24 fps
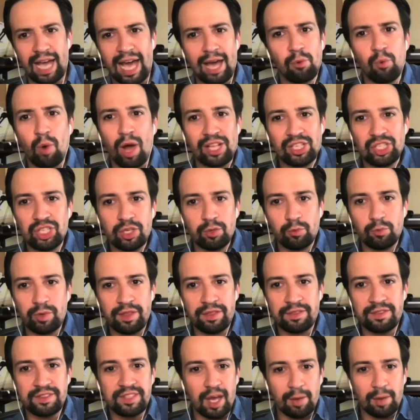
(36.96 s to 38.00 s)
I watch it
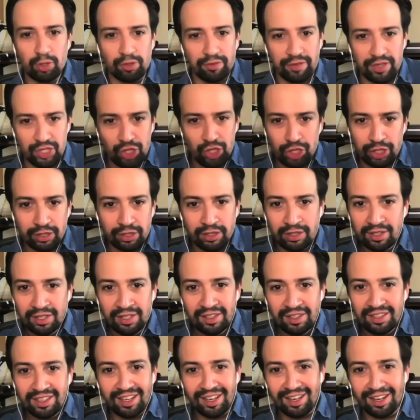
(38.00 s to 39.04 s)
with double vision.
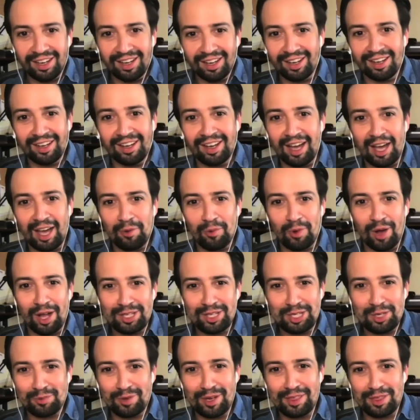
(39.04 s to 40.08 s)
Uh, I
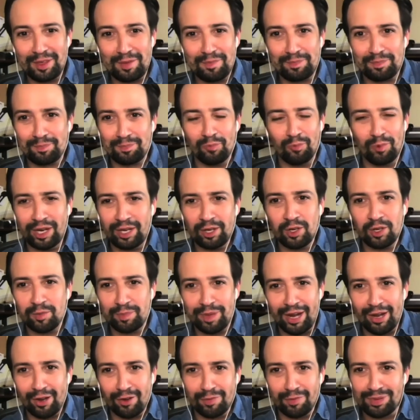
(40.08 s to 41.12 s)
watch it with a weird
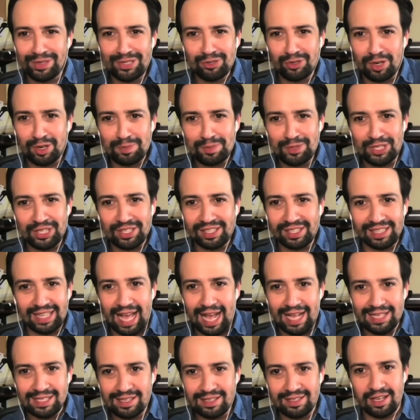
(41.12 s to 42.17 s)
pair of prescription
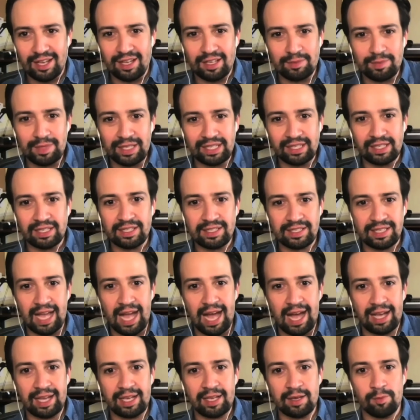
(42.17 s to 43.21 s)
glasses on because
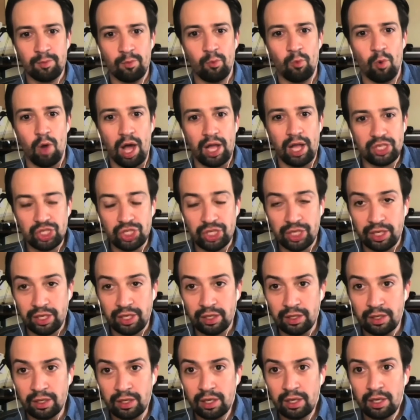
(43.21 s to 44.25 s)
I am
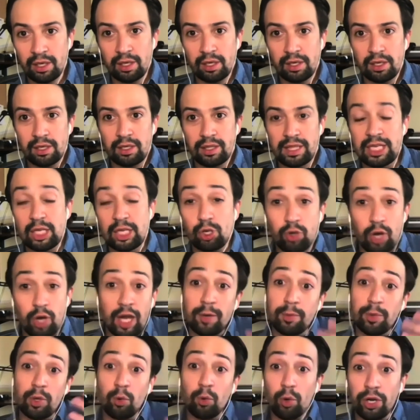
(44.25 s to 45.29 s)
watching the
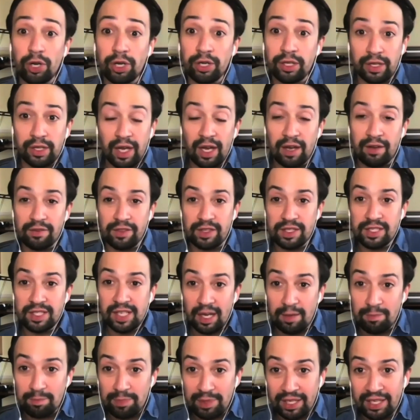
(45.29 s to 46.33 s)
incredible work of this
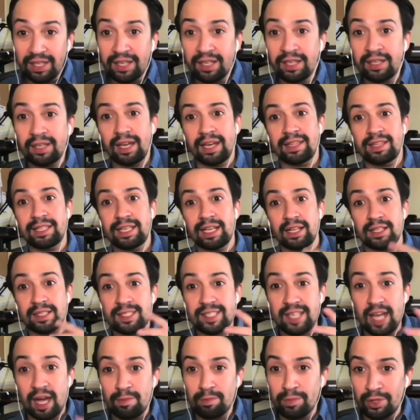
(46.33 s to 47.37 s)
company and the
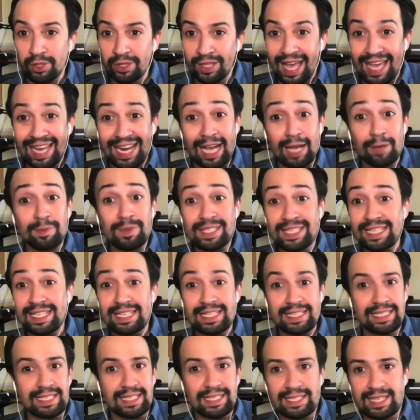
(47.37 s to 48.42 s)
ensemble, and I'm
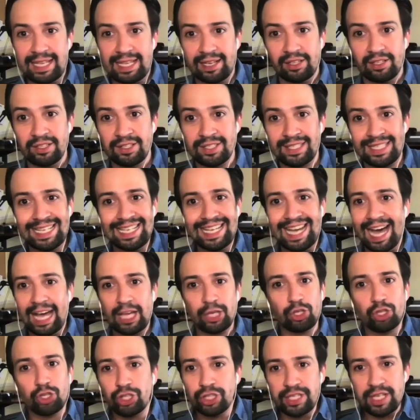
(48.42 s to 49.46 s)
seeing details I
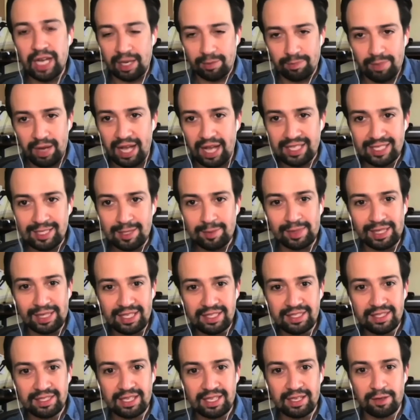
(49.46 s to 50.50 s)
could not possibly
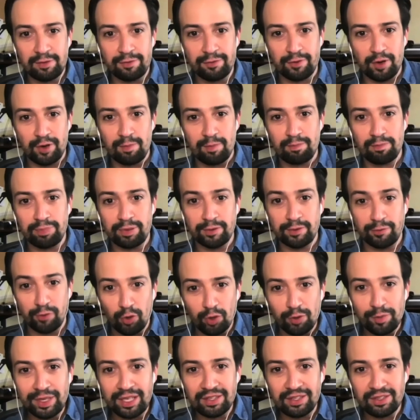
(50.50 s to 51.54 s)
see from
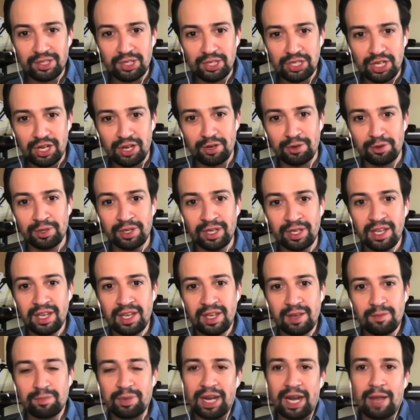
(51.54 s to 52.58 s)
performing in the show.
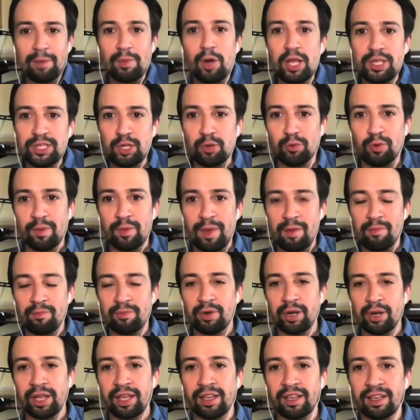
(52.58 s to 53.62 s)
But I'm also
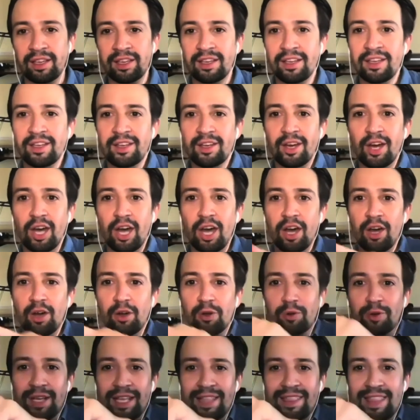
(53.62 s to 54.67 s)
remembering
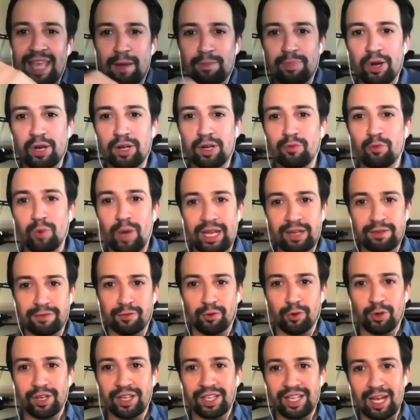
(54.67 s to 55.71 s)
oh, in that part of Wait
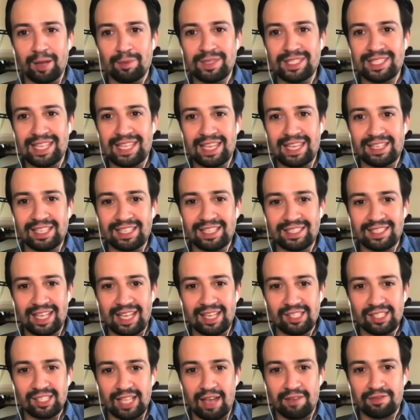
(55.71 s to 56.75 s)
For It, I'm standing
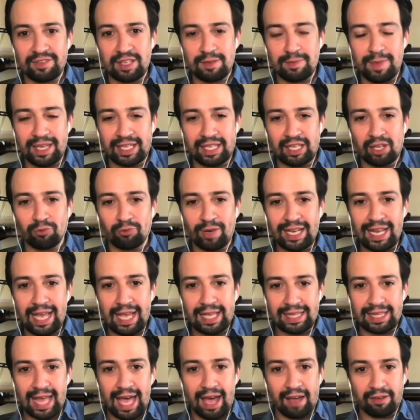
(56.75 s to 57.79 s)
stage left and making
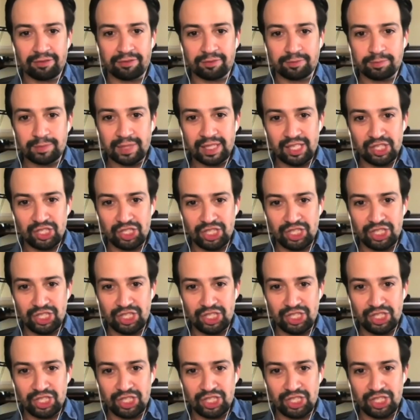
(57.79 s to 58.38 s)
Renee laugh because she